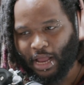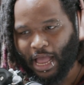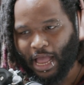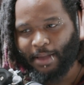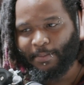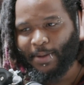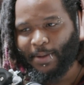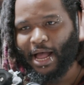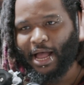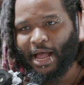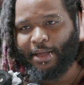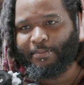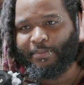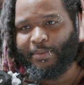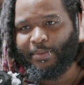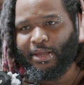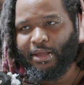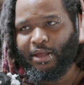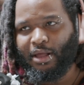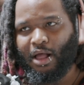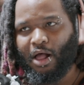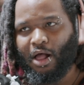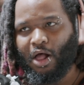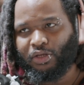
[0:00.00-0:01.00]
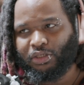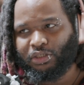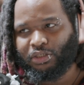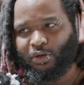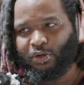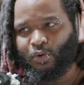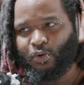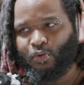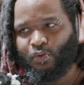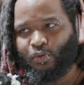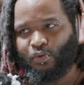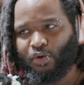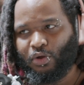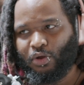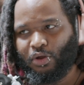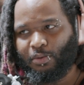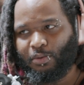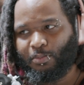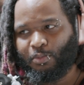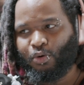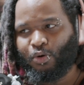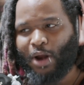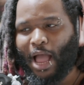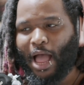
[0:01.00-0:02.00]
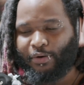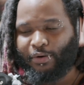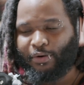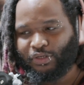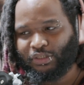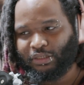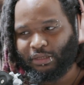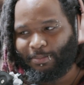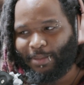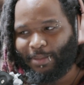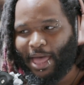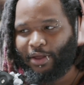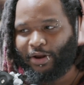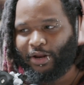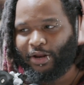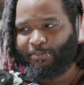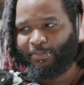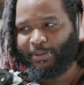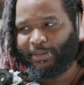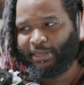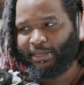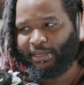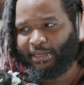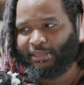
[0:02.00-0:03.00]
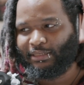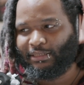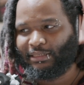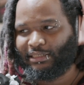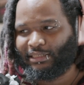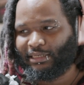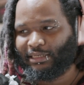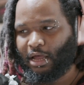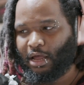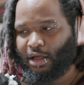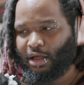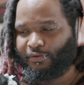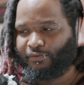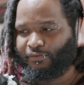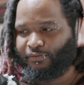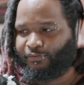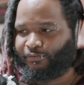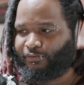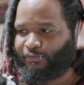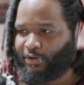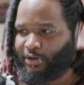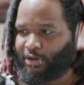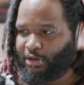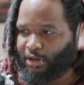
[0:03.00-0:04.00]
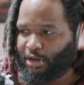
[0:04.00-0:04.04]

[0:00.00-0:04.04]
I'm also proudest about it because of